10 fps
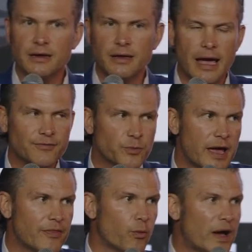after we
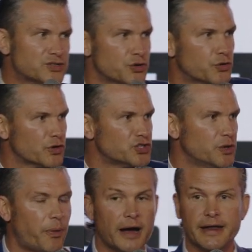had the Western
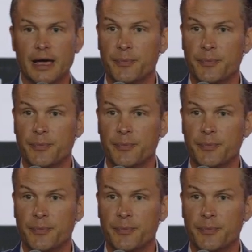Christian Paideia,